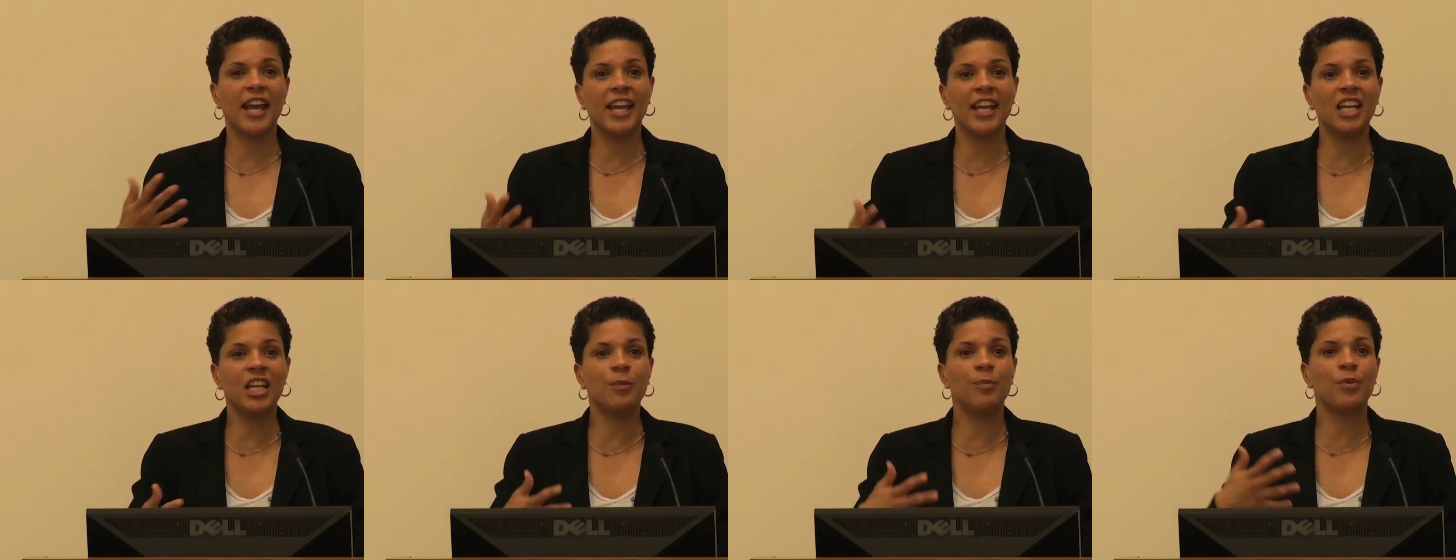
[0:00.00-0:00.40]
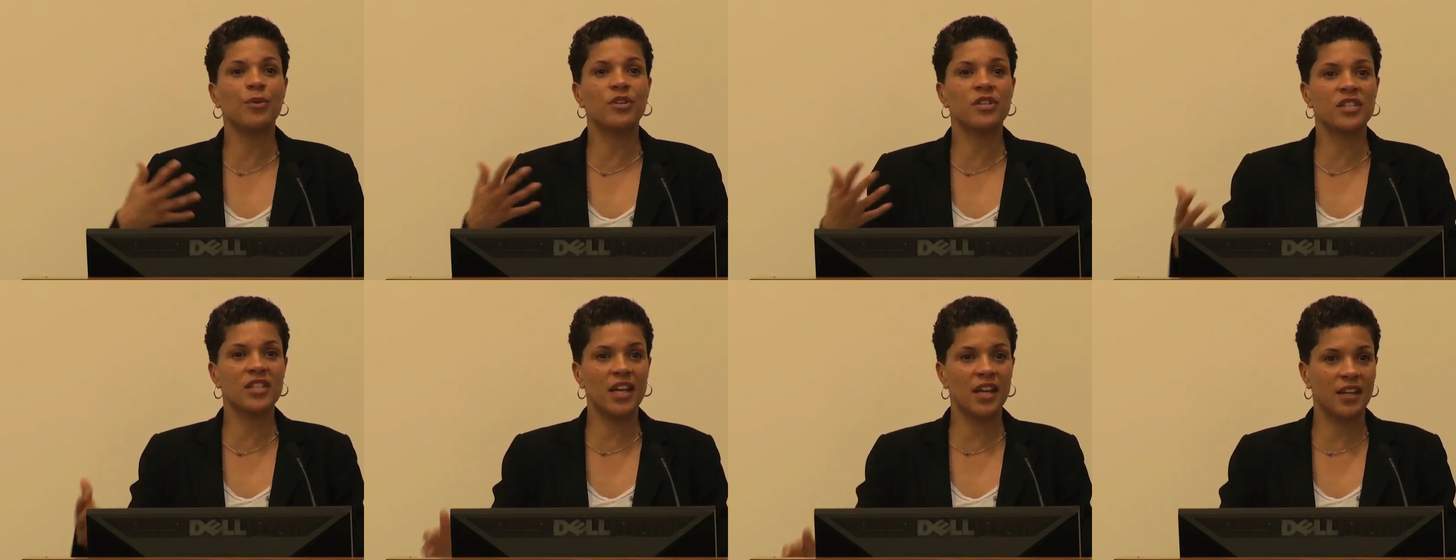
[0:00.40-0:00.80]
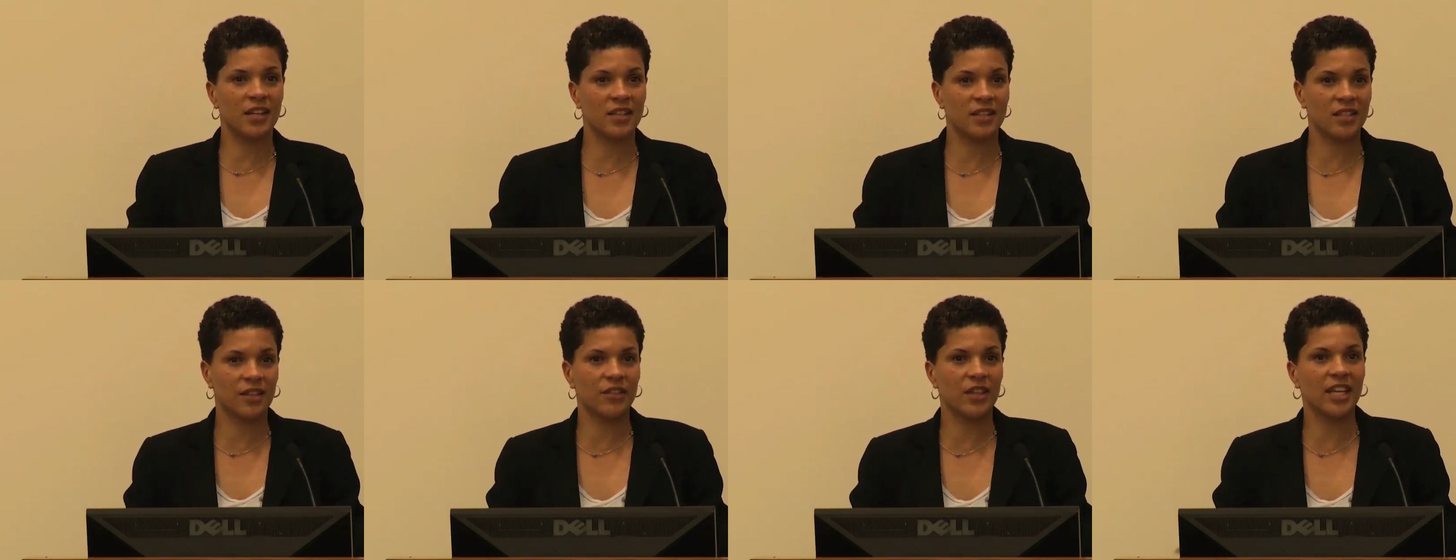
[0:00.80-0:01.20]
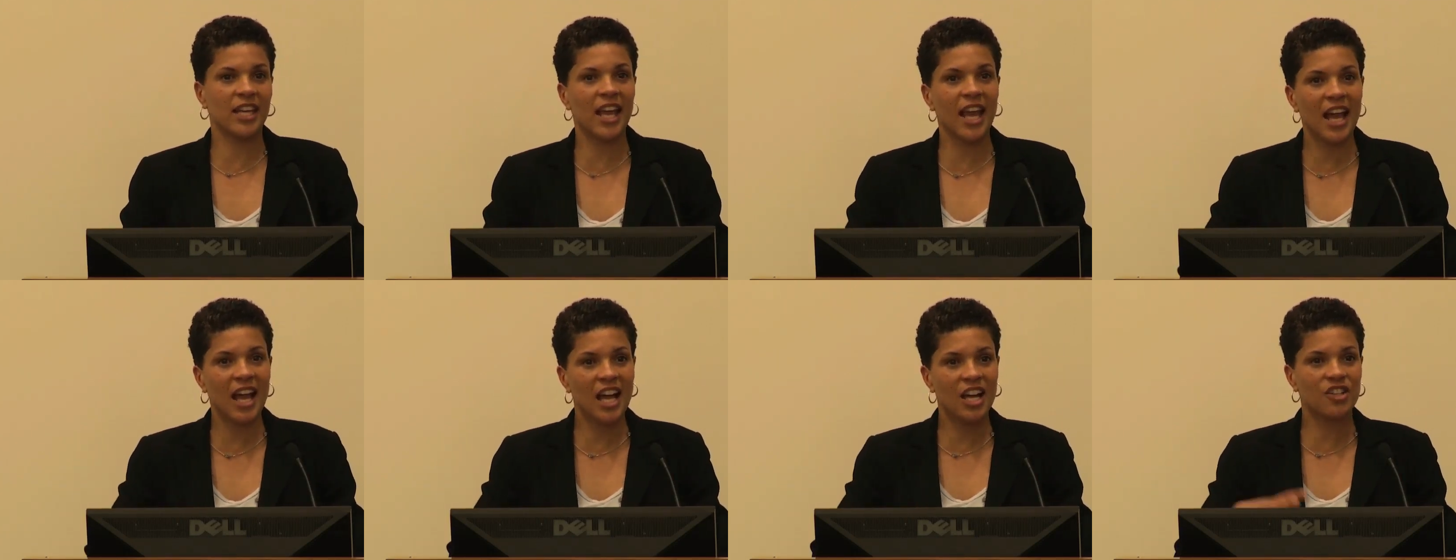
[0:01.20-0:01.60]
80% of the
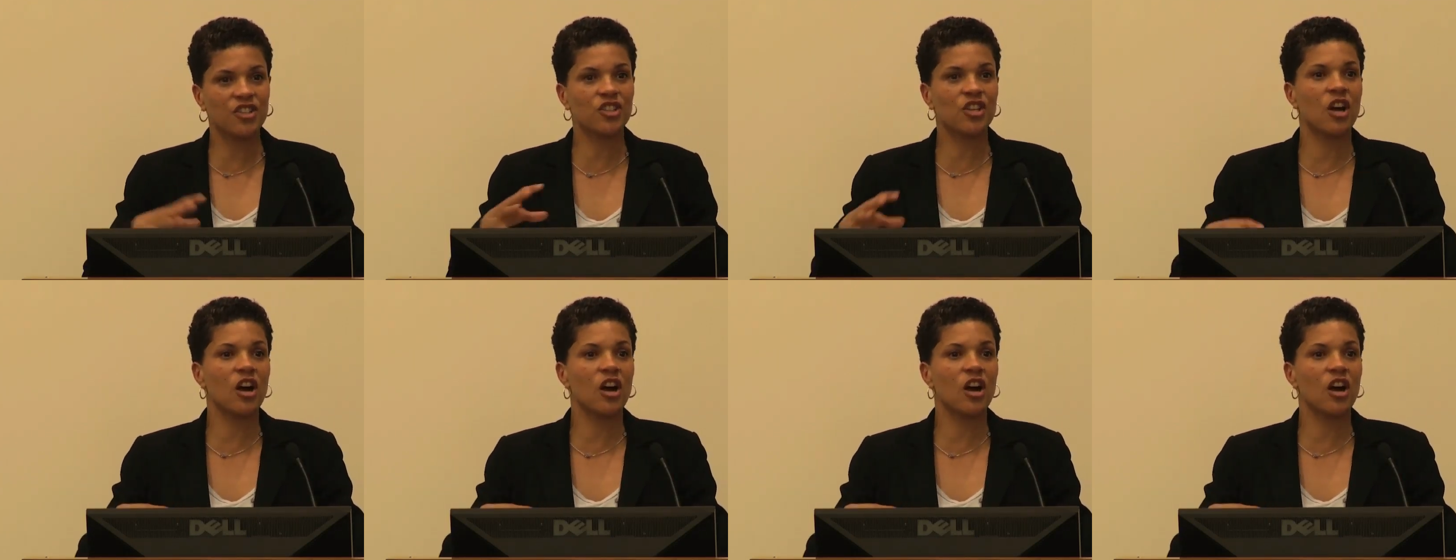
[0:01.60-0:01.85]
cash,